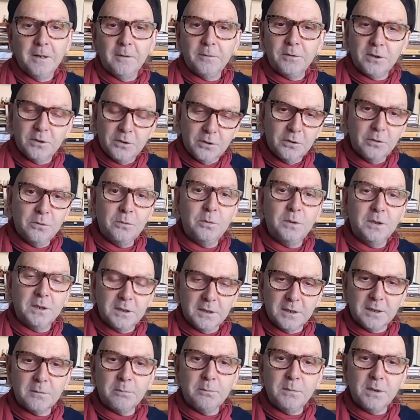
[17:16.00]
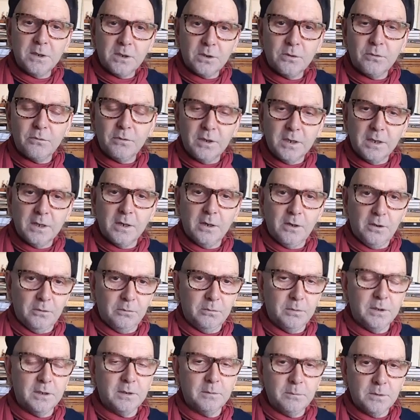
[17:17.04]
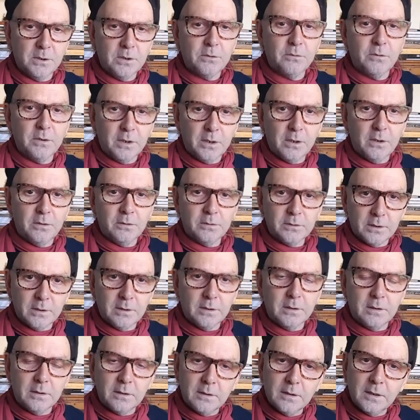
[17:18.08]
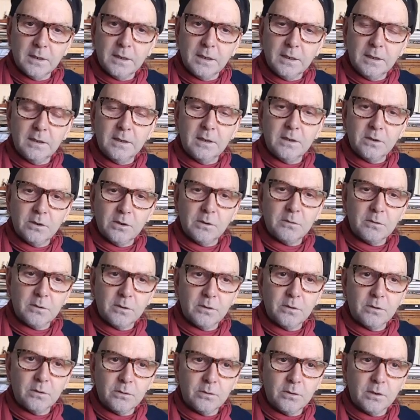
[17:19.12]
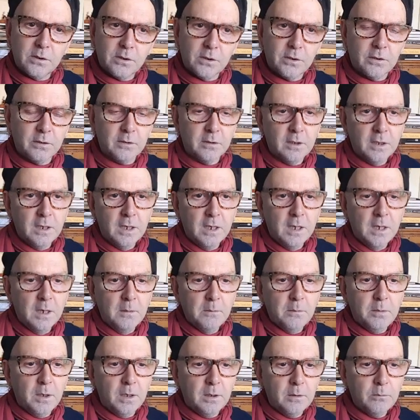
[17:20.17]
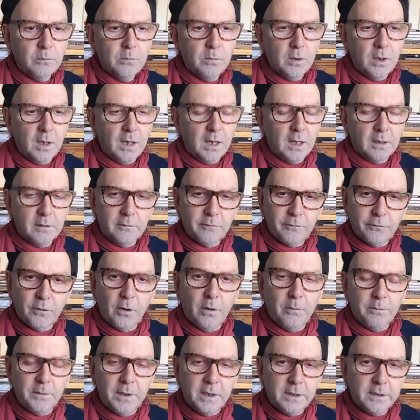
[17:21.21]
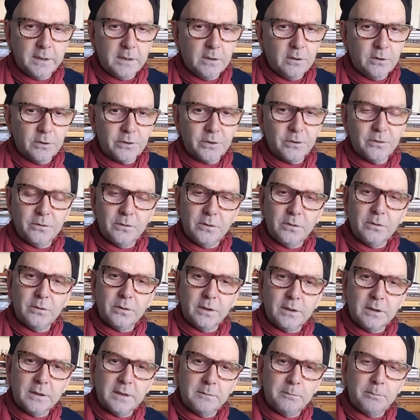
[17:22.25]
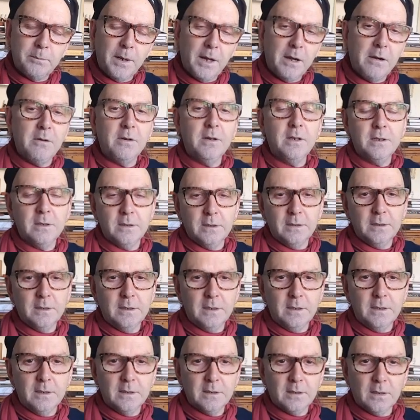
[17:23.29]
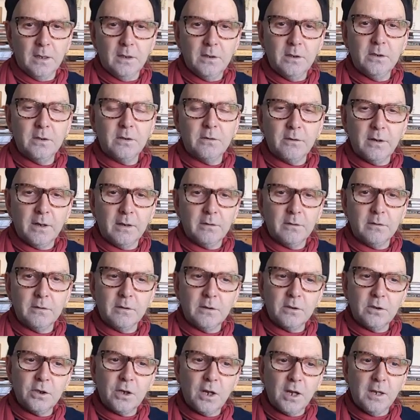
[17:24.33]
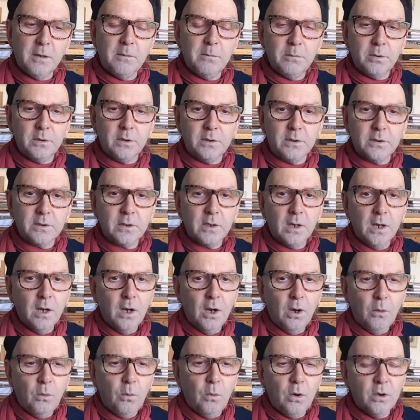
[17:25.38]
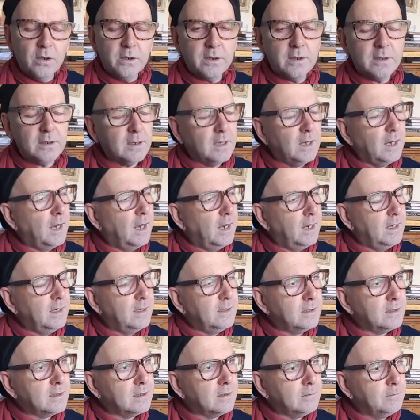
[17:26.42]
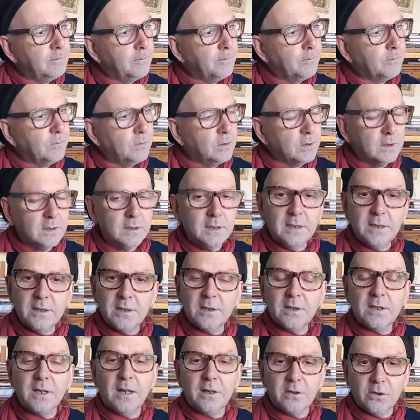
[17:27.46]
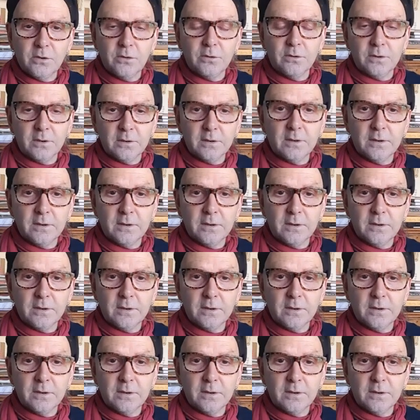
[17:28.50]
to do with this mystery cult, with the mystery cult in the Egyptian tradition. And from that, they also know that buried in these underground chambers was one of these statues, as I